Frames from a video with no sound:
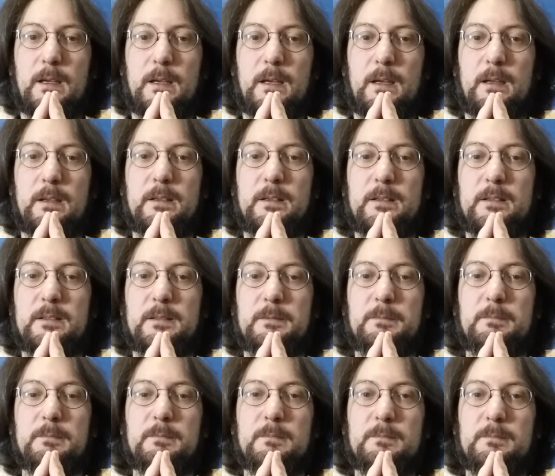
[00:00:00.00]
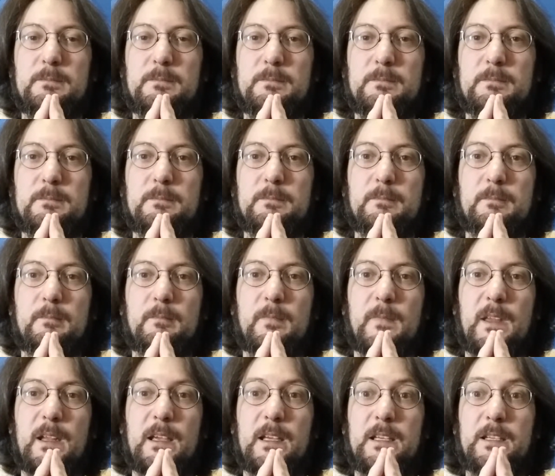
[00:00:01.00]
And
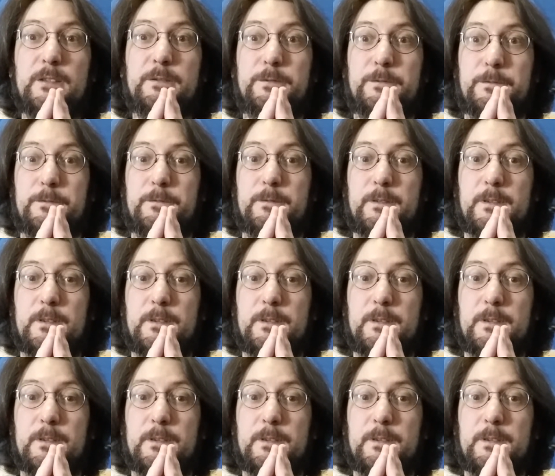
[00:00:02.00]
if